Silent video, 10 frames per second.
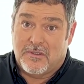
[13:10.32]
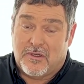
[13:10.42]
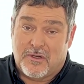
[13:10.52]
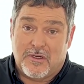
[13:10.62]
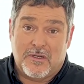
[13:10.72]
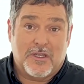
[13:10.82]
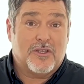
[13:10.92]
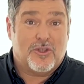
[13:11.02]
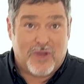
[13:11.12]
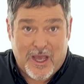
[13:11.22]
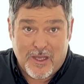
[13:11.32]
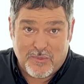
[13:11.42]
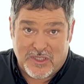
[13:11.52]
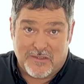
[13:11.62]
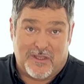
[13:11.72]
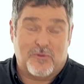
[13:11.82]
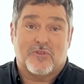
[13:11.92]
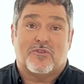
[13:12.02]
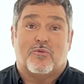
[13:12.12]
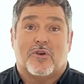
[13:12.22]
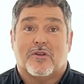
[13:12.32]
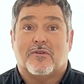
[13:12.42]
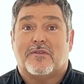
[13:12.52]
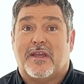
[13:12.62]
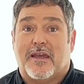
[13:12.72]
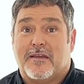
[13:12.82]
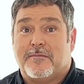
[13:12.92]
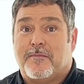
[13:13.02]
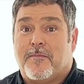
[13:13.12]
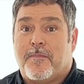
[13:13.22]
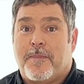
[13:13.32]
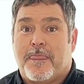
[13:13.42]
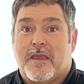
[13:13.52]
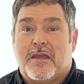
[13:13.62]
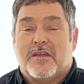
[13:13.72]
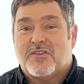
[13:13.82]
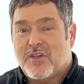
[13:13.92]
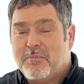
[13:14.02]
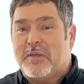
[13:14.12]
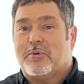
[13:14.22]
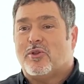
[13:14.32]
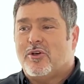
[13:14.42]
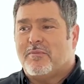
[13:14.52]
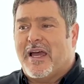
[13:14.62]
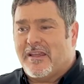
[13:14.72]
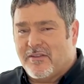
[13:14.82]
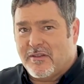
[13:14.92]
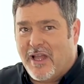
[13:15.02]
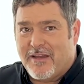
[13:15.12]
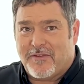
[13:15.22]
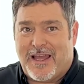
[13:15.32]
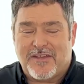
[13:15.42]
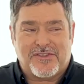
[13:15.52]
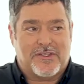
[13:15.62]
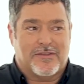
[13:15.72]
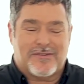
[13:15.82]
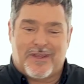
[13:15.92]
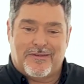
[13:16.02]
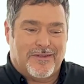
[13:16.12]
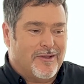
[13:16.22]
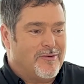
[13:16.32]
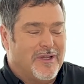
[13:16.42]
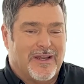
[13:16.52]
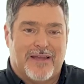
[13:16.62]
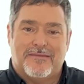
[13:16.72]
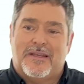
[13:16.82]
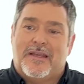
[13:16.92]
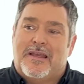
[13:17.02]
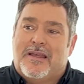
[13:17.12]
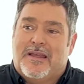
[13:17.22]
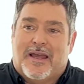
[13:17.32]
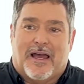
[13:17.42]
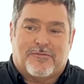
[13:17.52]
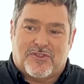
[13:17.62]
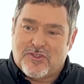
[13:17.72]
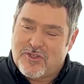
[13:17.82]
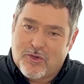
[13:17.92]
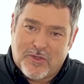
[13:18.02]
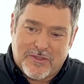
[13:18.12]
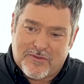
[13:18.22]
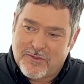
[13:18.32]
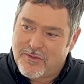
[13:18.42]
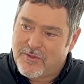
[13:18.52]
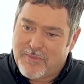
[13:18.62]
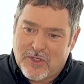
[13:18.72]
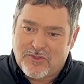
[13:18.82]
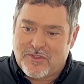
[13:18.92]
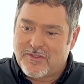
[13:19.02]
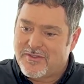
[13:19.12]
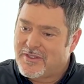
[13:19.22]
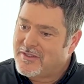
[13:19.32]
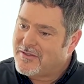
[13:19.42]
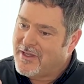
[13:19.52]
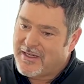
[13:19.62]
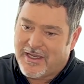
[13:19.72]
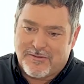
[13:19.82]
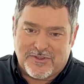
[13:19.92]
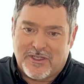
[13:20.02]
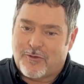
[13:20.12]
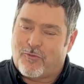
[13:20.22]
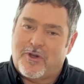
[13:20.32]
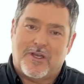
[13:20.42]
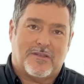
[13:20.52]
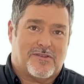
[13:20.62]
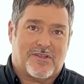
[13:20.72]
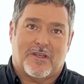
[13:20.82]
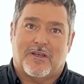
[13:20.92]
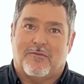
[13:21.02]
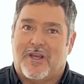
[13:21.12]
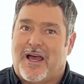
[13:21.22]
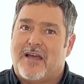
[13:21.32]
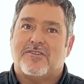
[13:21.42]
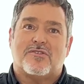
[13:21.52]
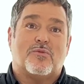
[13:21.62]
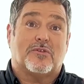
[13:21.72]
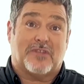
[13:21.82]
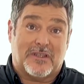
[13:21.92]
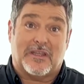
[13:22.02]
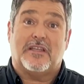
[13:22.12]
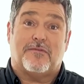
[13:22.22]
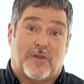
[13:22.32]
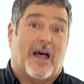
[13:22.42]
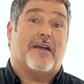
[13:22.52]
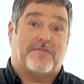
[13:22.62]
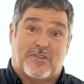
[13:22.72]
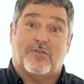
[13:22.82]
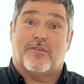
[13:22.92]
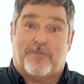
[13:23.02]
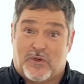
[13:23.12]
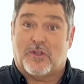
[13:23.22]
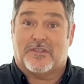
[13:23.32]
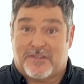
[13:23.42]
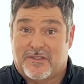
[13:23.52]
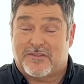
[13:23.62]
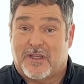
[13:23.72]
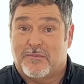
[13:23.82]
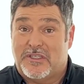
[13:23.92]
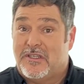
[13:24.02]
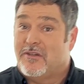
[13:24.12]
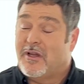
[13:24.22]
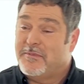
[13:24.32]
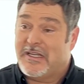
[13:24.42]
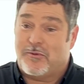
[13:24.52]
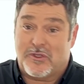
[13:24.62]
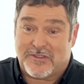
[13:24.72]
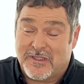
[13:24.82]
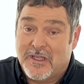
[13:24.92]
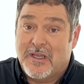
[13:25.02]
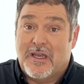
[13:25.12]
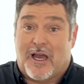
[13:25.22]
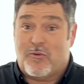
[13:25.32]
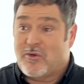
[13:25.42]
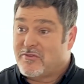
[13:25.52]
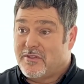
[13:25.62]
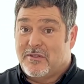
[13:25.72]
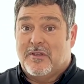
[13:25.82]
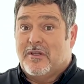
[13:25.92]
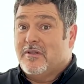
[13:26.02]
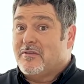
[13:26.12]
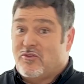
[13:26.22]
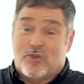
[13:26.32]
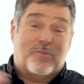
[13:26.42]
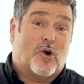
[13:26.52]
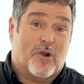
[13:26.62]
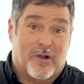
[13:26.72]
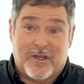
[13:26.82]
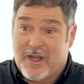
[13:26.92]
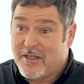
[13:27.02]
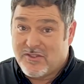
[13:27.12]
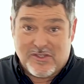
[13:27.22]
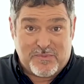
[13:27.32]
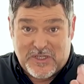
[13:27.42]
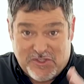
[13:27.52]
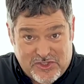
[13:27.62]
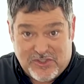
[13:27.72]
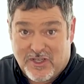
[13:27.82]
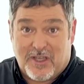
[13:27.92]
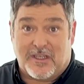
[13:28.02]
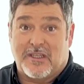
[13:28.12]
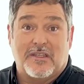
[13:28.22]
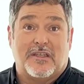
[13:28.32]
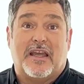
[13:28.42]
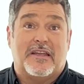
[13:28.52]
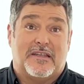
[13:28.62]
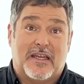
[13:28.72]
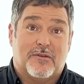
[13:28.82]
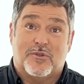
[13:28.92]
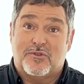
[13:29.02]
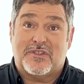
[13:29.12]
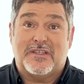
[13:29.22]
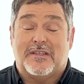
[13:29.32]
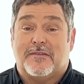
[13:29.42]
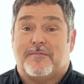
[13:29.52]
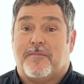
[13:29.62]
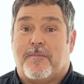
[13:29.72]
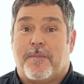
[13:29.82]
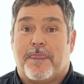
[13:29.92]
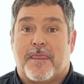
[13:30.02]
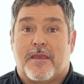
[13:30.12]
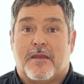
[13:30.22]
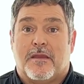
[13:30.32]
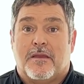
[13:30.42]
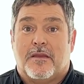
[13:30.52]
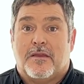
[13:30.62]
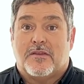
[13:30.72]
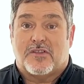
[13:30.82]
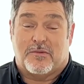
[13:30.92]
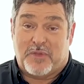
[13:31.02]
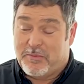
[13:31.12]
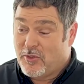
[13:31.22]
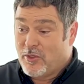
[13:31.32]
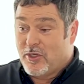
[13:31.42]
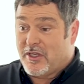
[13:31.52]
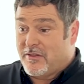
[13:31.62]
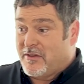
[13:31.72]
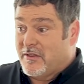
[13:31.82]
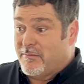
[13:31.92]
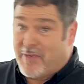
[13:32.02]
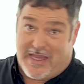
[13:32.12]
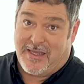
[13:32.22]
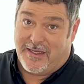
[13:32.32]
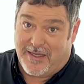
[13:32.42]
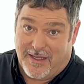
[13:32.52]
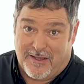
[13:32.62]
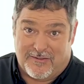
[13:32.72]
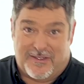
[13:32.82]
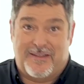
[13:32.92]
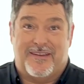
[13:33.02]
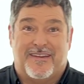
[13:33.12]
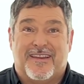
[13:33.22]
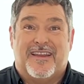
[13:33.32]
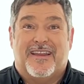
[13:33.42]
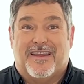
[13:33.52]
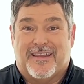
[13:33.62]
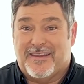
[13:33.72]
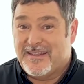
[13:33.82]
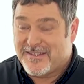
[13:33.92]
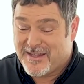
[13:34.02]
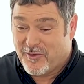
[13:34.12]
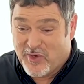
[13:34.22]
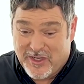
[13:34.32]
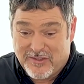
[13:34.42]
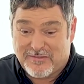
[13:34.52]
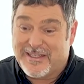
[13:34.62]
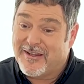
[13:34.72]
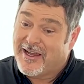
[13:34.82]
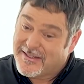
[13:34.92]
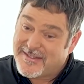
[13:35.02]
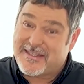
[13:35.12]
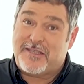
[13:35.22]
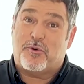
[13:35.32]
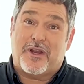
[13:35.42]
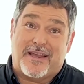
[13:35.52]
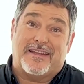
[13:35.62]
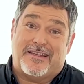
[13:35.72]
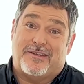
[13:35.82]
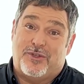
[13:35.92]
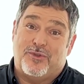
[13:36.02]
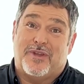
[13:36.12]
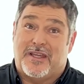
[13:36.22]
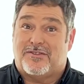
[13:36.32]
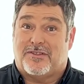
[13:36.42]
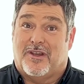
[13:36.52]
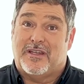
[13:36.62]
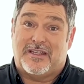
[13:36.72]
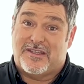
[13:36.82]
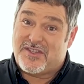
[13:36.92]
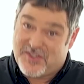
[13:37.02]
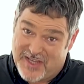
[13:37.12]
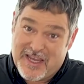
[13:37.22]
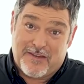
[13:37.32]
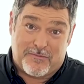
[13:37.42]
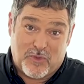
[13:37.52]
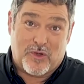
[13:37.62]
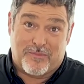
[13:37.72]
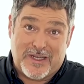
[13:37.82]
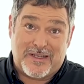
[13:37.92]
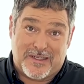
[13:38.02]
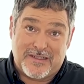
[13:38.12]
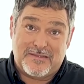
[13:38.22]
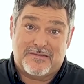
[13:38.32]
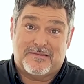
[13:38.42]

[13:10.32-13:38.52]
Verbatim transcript: or a new hobby. They want to work on that. Some people look back at their life last year and say, you know what, I I was just going through the motions and it's like I was in a rut and stuck in a rut. I just want to live life to the fullest this coming year. I mean, I want to, I want to do more, not just be stuck in the day-to-day routine. Some people look at their bank account and they say, well, you know, I see what I need to do next year. I need to save more money.